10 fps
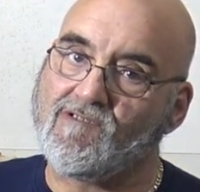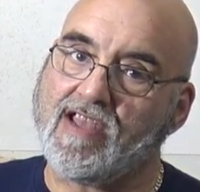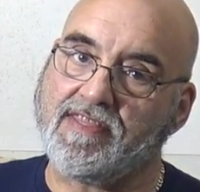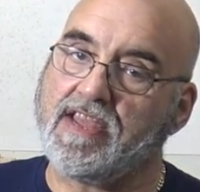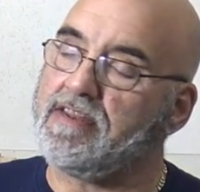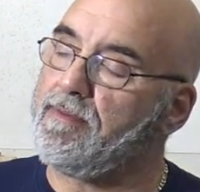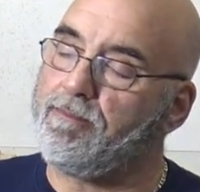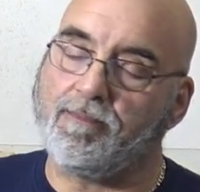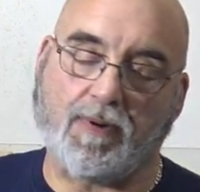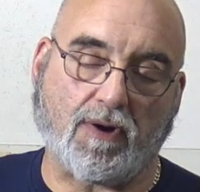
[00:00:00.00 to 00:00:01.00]
And
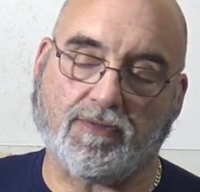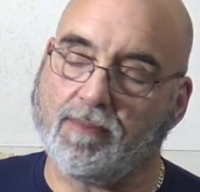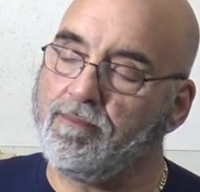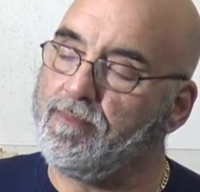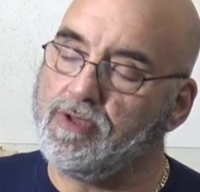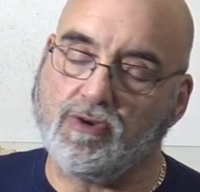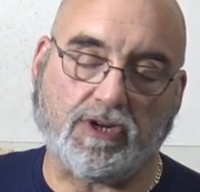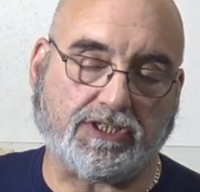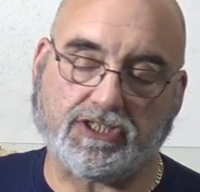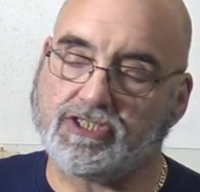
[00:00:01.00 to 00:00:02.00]
then the, the
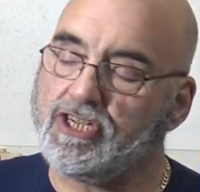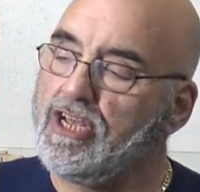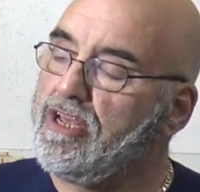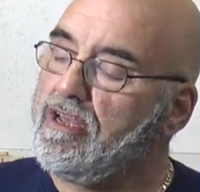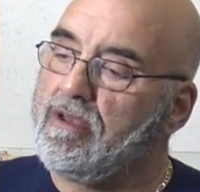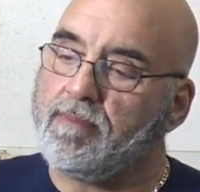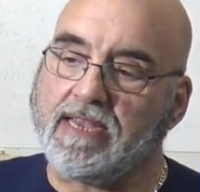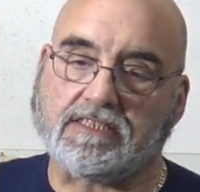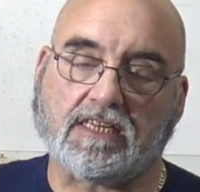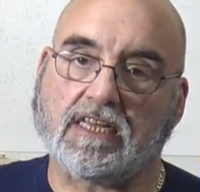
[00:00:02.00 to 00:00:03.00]
unit just
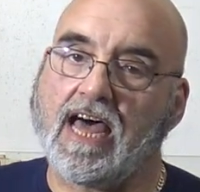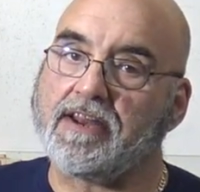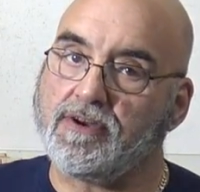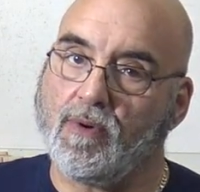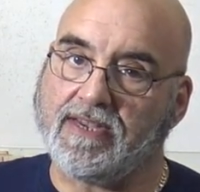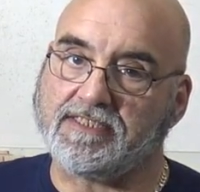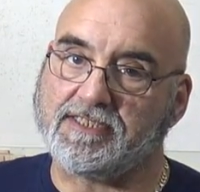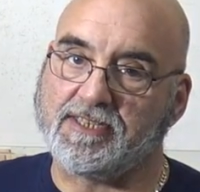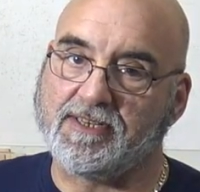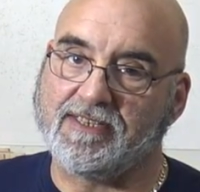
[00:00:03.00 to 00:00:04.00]
makes a lot of
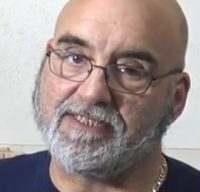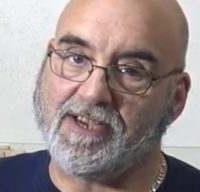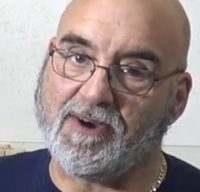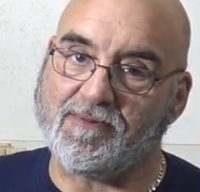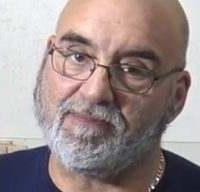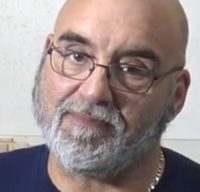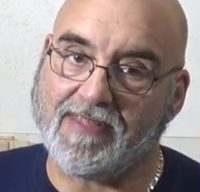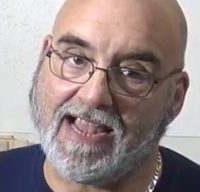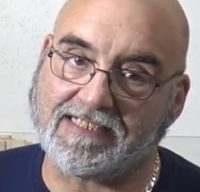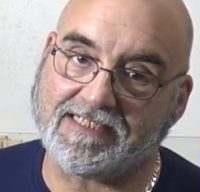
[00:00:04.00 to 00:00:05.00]
noise. So
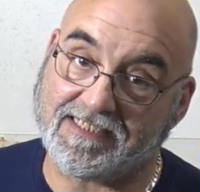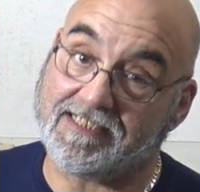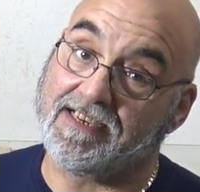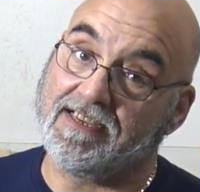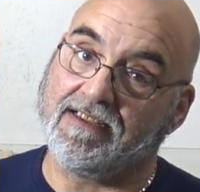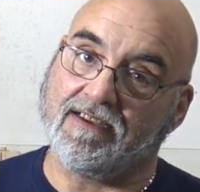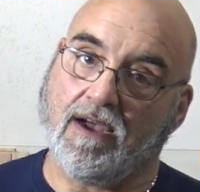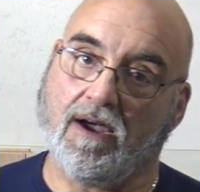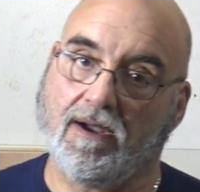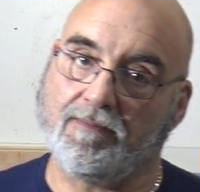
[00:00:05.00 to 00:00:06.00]
that's
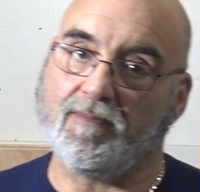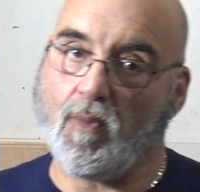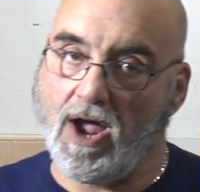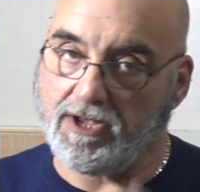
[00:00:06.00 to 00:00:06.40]
um, why